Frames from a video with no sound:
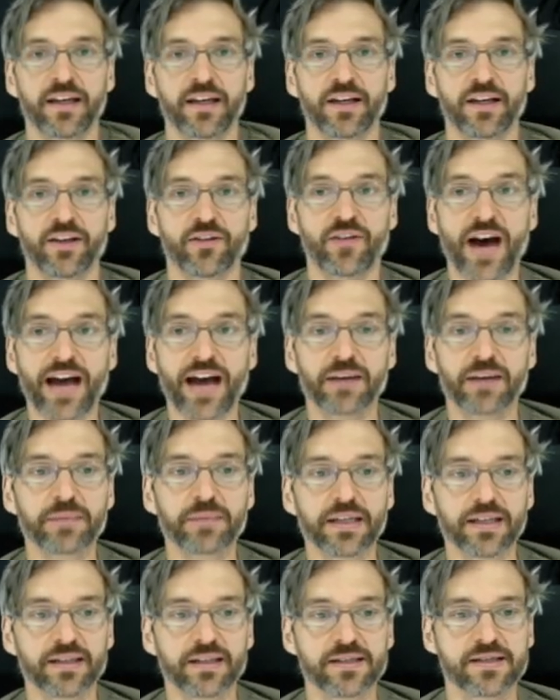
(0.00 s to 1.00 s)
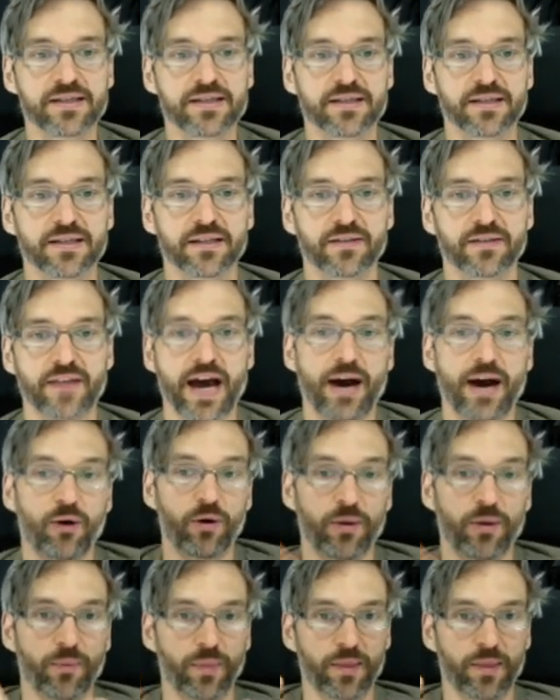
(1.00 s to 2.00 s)
That means, now,
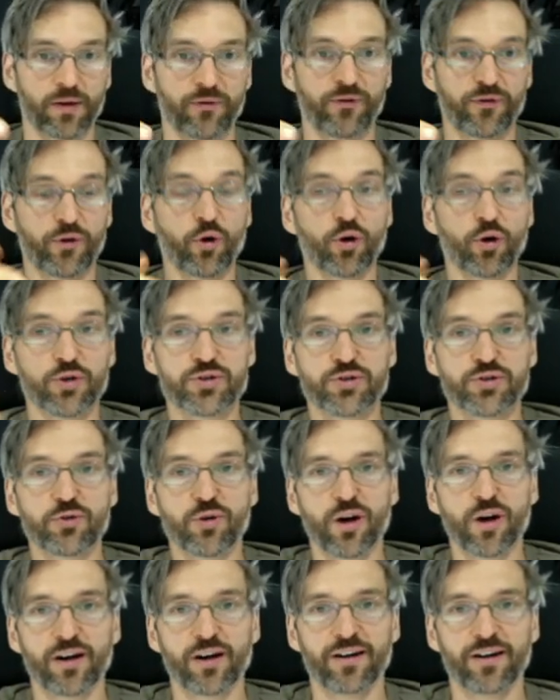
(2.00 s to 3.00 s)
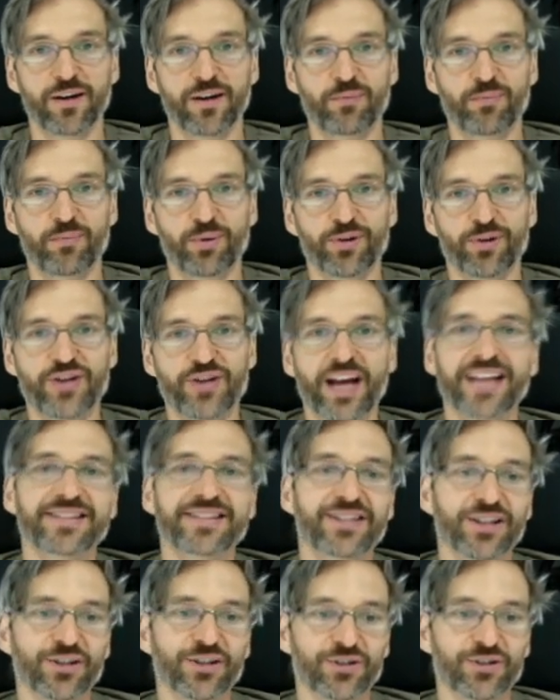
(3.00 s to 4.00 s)
of course you are
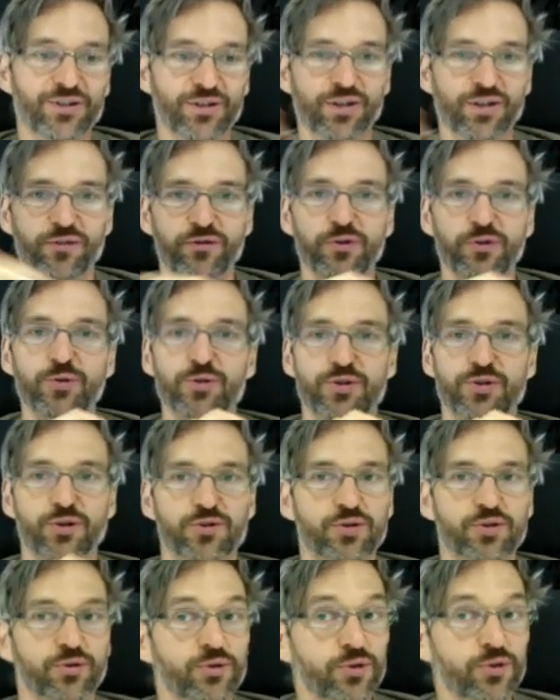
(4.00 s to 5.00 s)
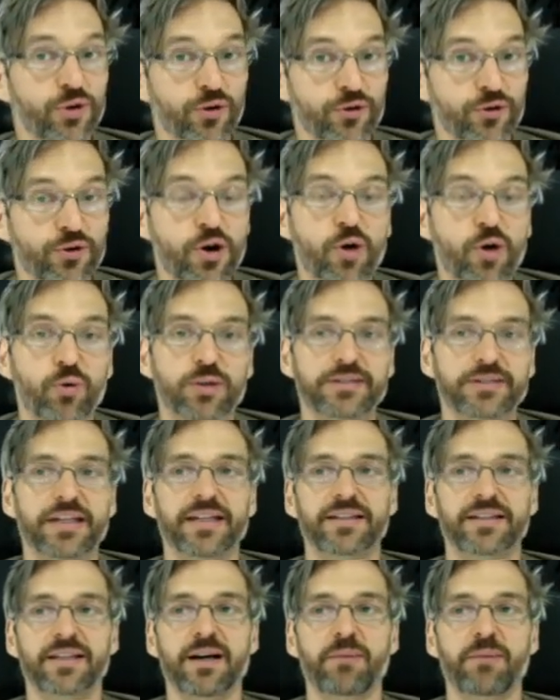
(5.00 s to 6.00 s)
projecting into the future, so you don't know what
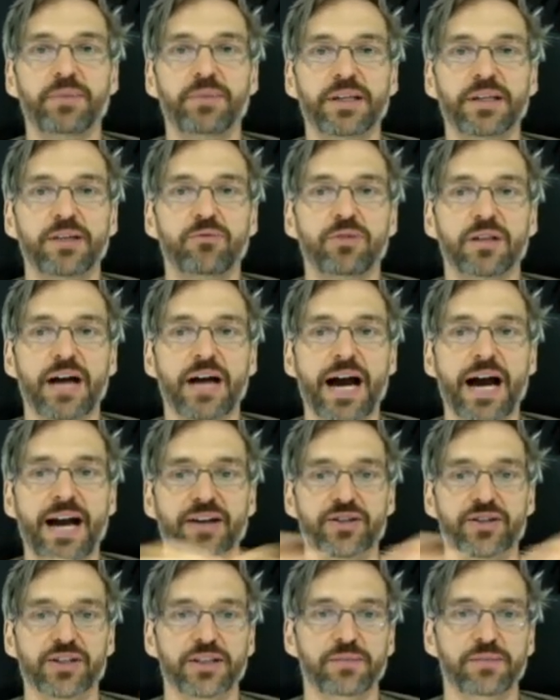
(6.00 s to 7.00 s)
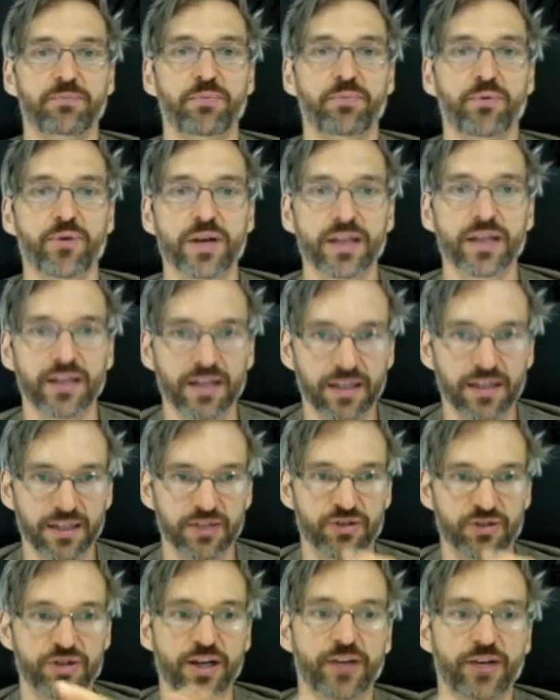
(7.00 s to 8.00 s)
that company will actually bring in
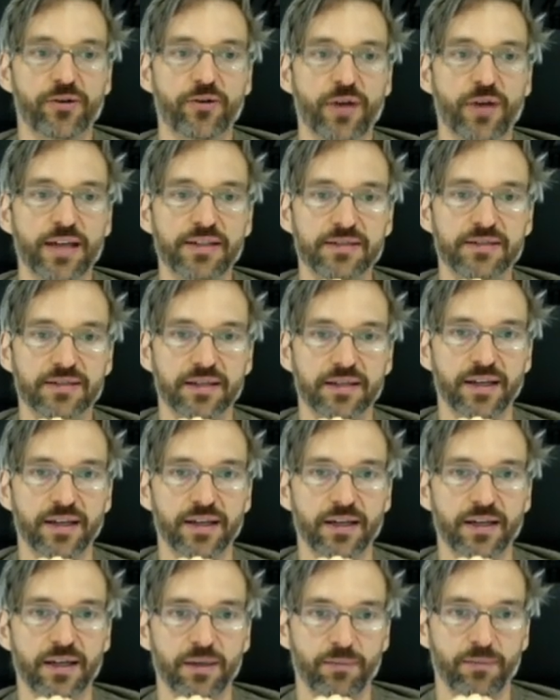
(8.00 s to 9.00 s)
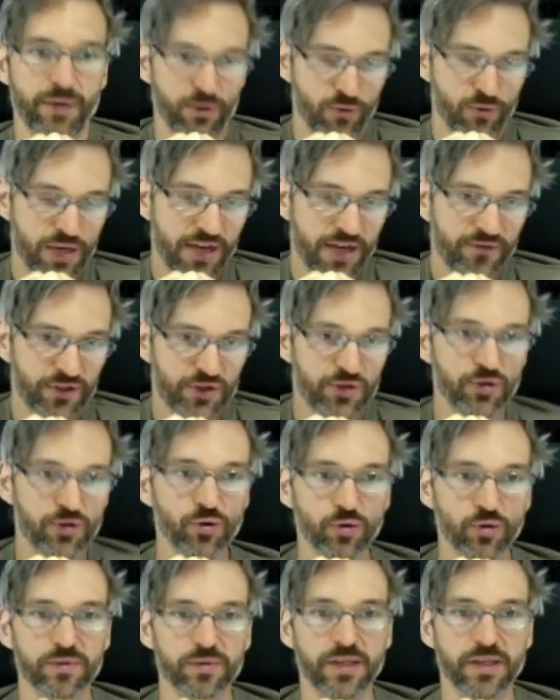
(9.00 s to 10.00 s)
and generate, but we have
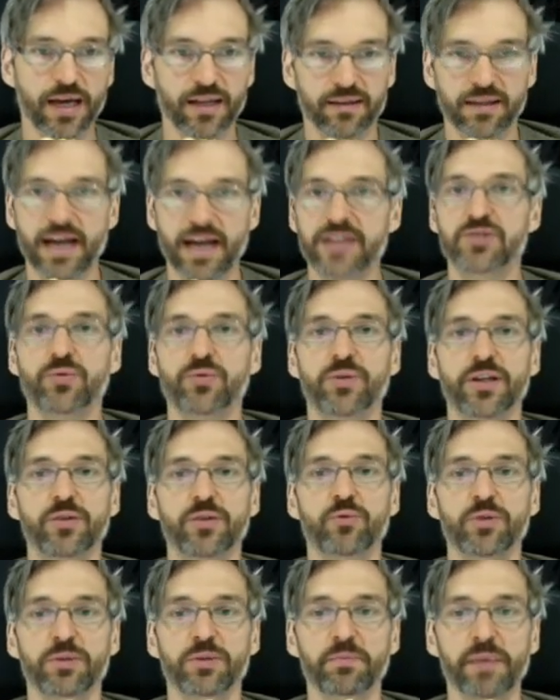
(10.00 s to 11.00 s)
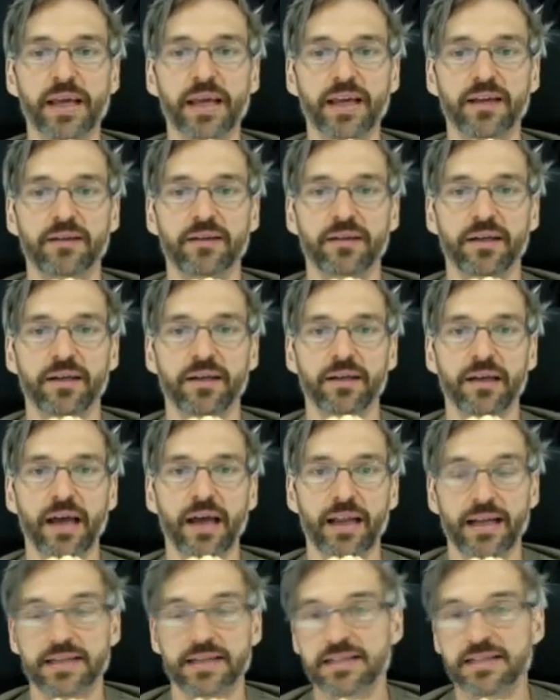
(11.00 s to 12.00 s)
assumed that that's what it would be.
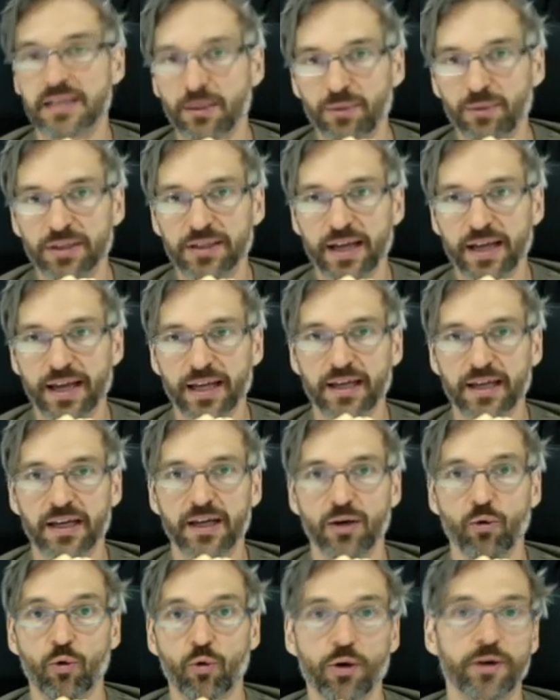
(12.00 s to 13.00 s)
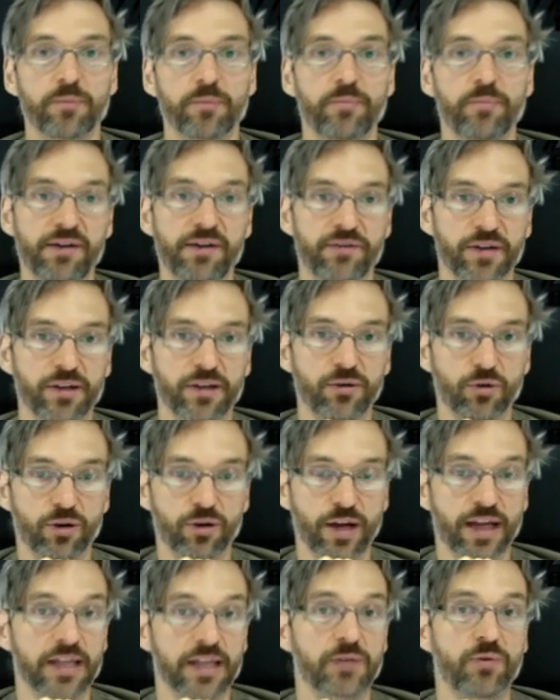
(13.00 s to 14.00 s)
And that someone like Warren Buffett
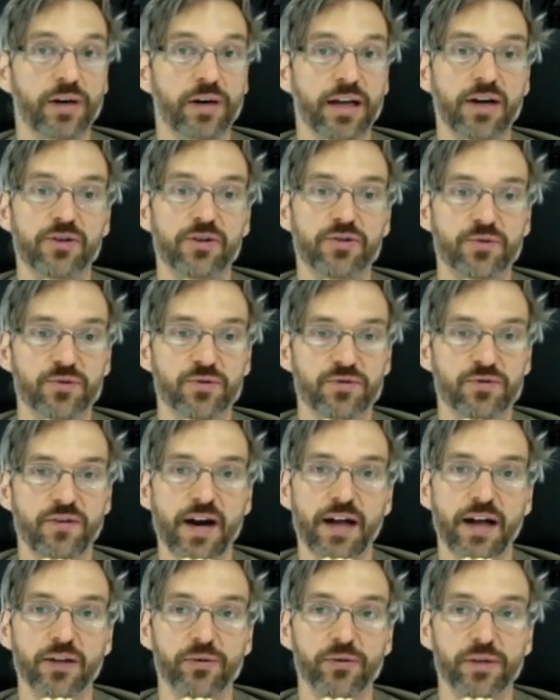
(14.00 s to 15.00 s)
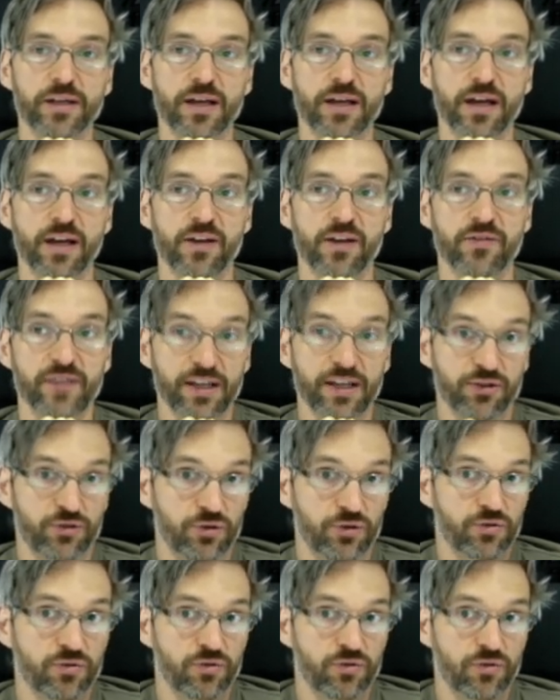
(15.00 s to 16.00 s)
or anyone else who's valuing, they
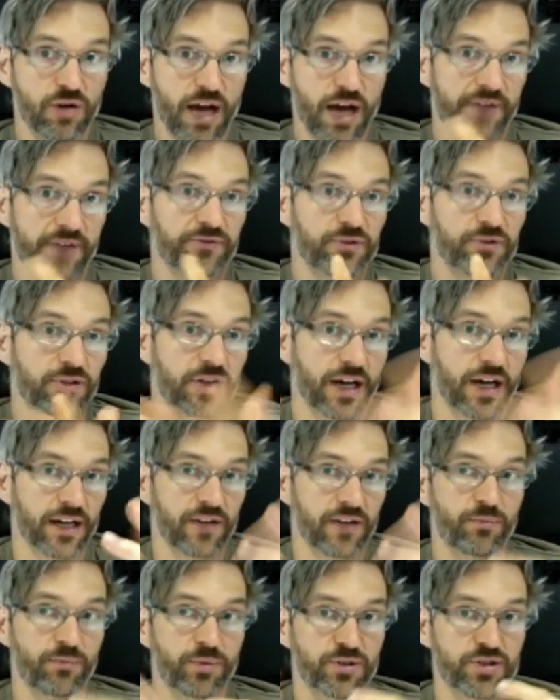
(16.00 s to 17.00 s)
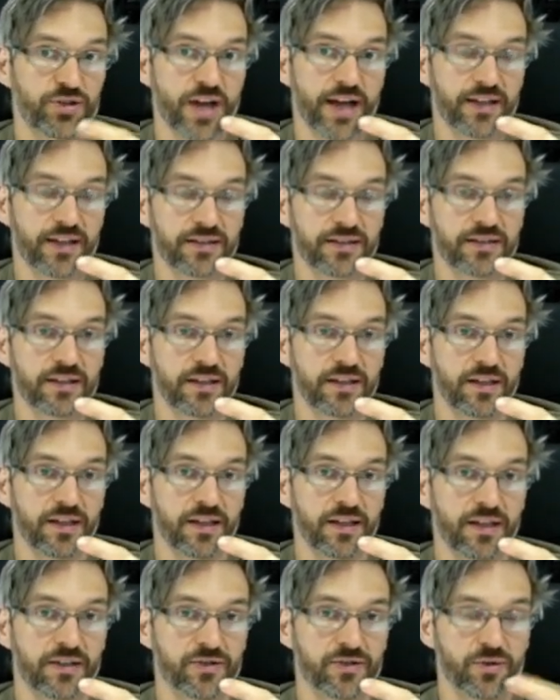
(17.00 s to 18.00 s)
do have to kind of project.
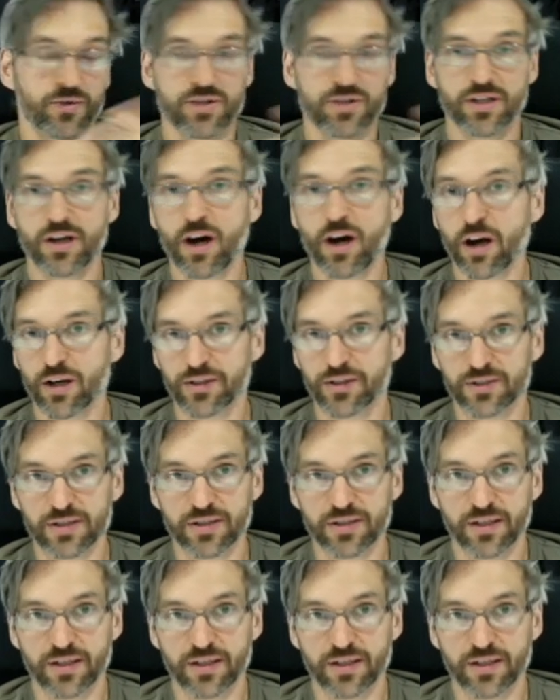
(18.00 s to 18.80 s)
So it's an art.